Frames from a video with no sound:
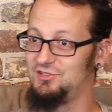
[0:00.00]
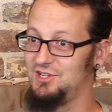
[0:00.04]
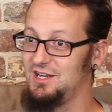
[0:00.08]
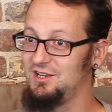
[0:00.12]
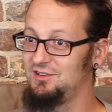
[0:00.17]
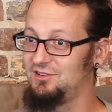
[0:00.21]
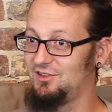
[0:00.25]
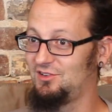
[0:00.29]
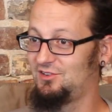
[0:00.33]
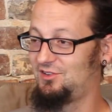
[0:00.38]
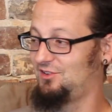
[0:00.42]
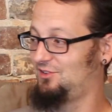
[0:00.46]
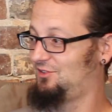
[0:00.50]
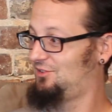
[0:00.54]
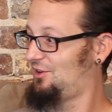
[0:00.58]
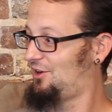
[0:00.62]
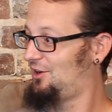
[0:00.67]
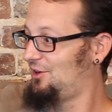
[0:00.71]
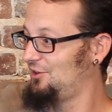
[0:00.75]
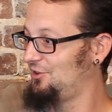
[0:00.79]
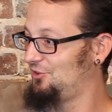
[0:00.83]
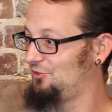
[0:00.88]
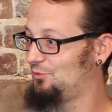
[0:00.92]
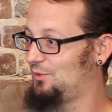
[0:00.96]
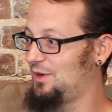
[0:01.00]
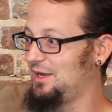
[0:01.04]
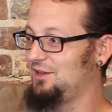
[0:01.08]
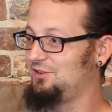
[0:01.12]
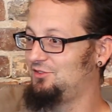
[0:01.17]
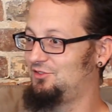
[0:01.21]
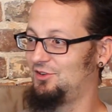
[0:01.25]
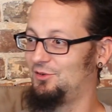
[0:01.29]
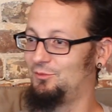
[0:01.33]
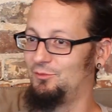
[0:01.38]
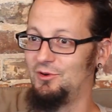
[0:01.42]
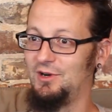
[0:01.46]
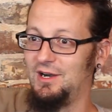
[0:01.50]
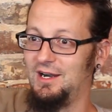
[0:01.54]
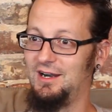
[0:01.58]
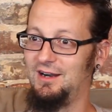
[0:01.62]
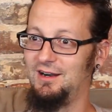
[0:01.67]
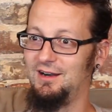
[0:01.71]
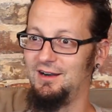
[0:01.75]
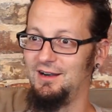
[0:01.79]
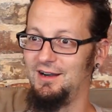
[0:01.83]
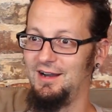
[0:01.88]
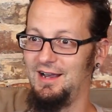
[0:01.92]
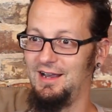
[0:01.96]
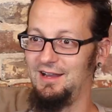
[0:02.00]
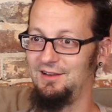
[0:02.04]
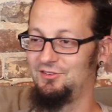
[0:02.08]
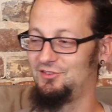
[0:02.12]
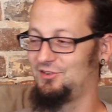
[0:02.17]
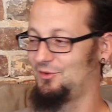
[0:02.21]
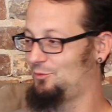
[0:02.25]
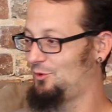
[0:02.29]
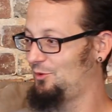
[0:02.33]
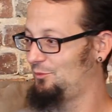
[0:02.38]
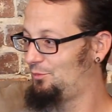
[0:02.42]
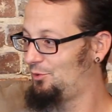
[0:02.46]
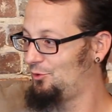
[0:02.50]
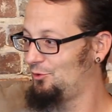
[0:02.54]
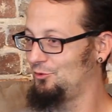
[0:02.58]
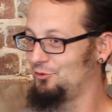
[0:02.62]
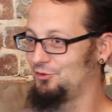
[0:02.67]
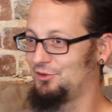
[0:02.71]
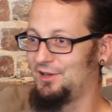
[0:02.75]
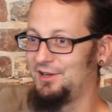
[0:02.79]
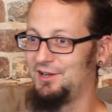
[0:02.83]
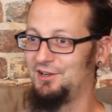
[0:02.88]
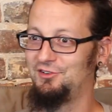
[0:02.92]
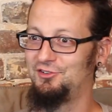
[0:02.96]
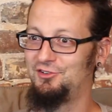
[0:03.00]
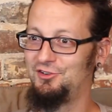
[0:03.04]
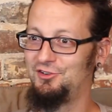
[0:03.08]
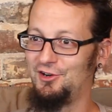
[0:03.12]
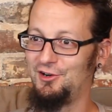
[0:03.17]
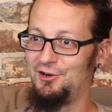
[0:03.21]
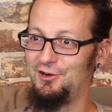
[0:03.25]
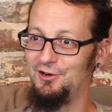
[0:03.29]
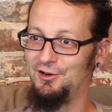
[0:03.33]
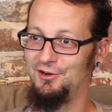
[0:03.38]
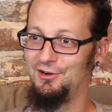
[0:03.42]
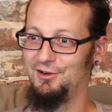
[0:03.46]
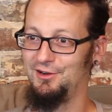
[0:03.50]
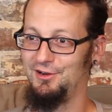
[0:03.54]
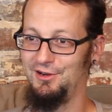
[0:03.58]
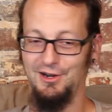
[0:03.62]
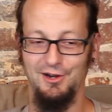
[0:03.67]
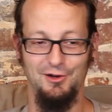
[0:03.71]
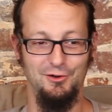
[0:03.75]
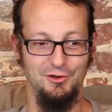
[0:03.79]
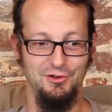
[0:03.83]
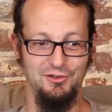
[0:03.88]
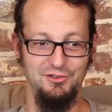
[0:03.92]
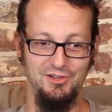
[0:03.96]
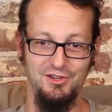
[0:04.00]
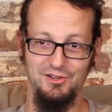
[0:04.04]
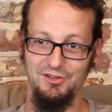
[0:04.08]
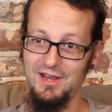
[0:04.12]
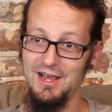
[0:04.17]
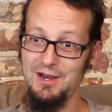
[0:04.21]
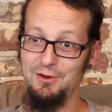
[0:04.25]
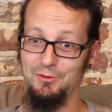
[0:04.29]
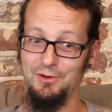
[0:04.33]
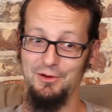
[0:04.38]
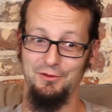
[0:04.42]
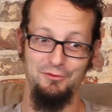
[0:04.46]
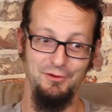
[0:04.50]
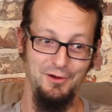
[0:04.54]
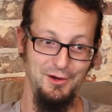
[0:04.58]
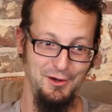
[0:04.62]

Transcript: Jesus is on his way somewhere and someone pulls on his shirt, you know, or says, hey, we